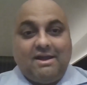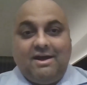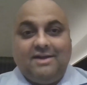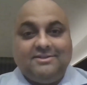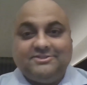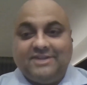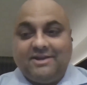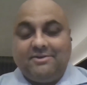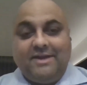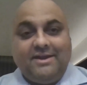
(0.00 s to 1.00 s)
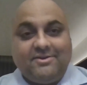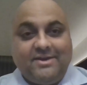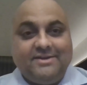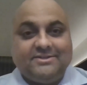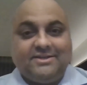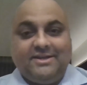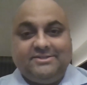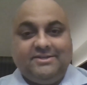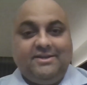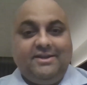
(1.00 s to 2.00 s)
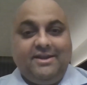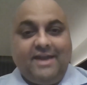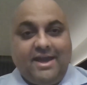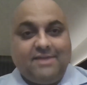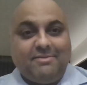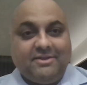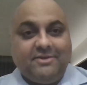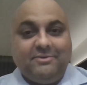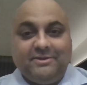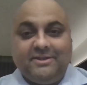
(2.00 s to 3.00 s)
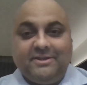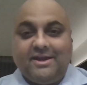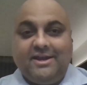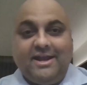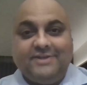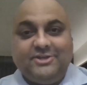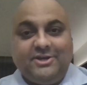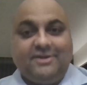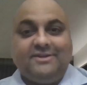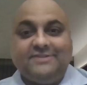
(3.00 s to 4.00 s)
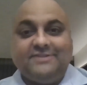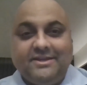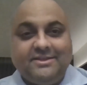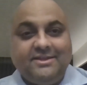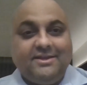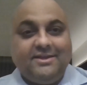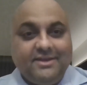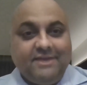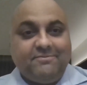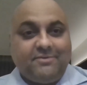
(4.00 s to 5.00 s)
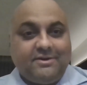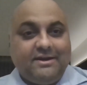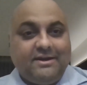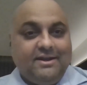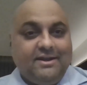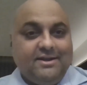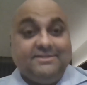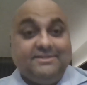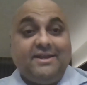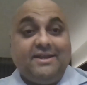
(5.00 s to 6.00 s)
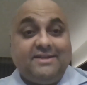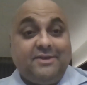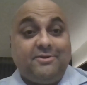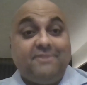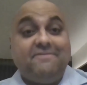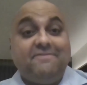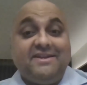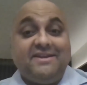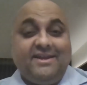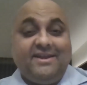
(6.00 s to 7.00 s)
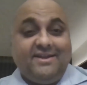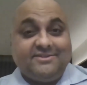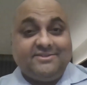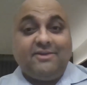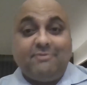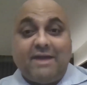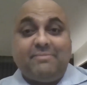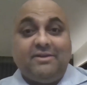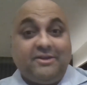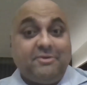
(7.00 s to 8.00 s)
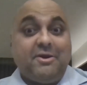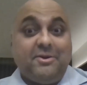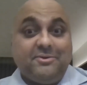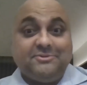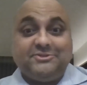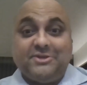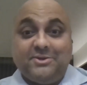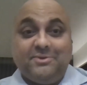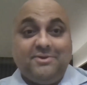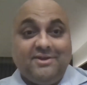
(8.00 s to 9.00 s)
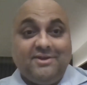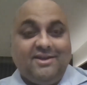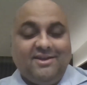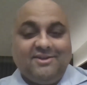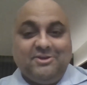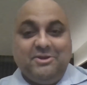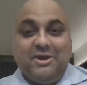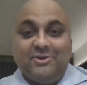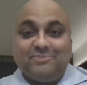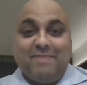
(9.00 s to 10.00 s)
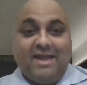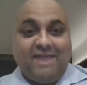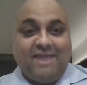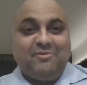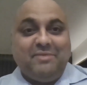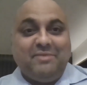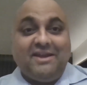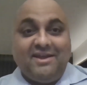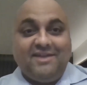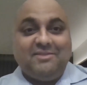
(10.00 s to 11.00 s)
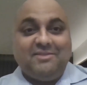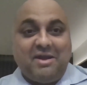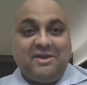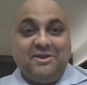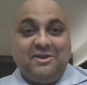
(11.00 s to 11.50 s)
I would say great discussion. And Adam, I think you're really on the cutting edge here, because I think the need for synthetic data or fake data is going to rapidly grow. So kudos, man, for being the pioneer